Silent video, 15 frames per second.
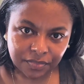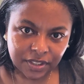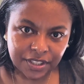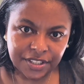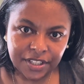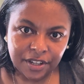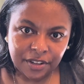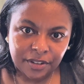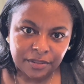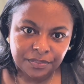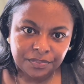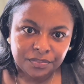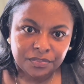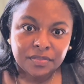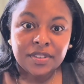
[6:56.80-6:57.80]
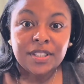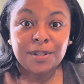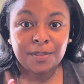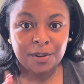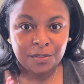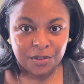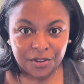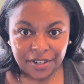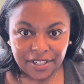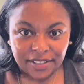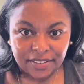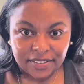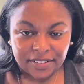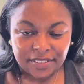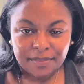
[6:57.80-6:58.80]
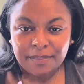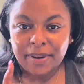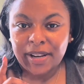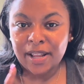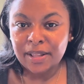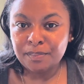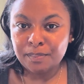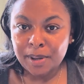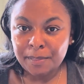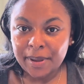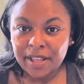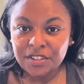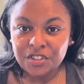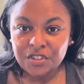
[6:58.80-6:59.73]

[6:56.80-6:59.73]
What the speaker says: So tip number 3, my balance